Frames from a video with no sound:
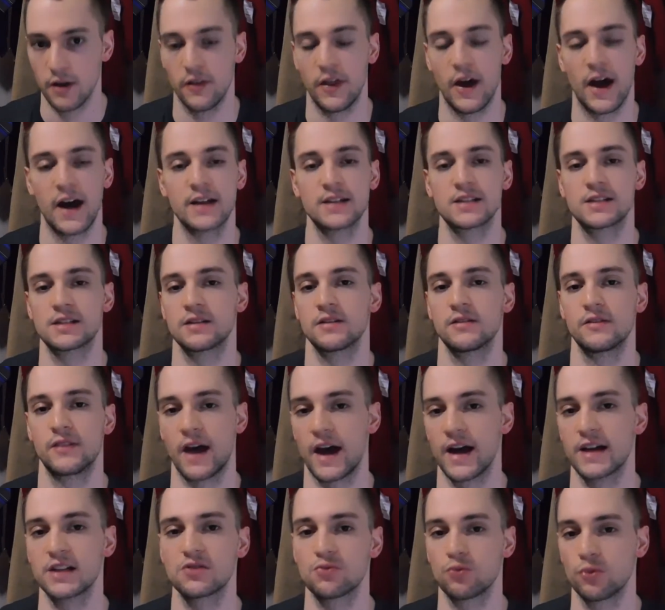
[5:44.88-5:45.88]

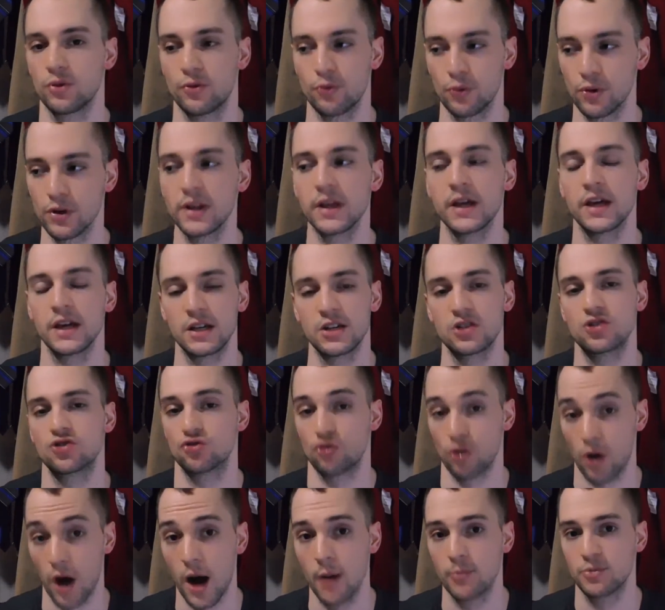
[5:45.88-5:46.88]
That's what really is
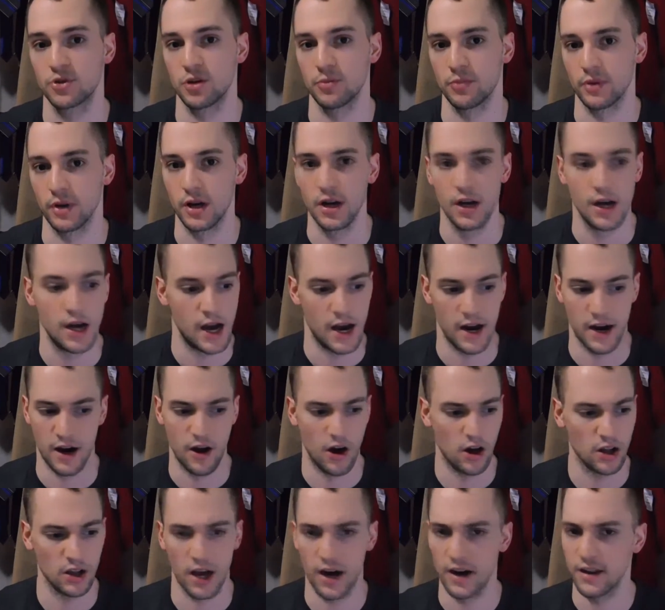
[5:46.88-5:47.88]
dropshipping. And
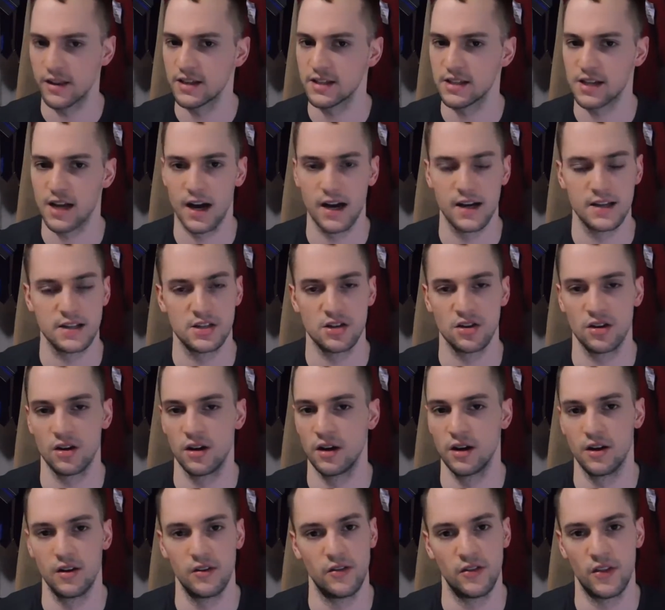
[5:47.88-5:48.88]
a lot of these guys,
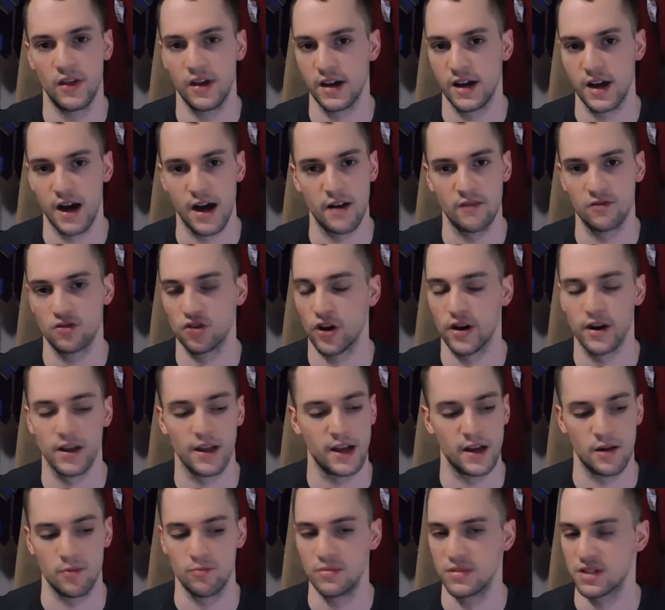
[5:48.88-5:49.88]
they kind of try to
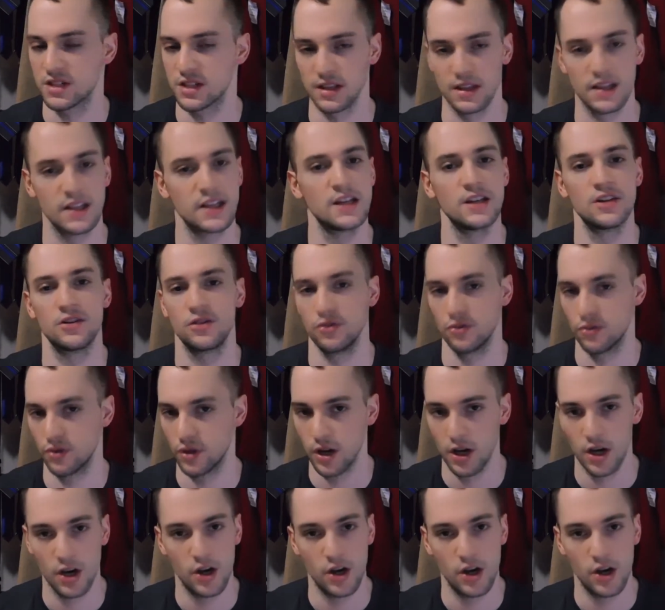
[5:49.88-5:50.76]
like mislead you.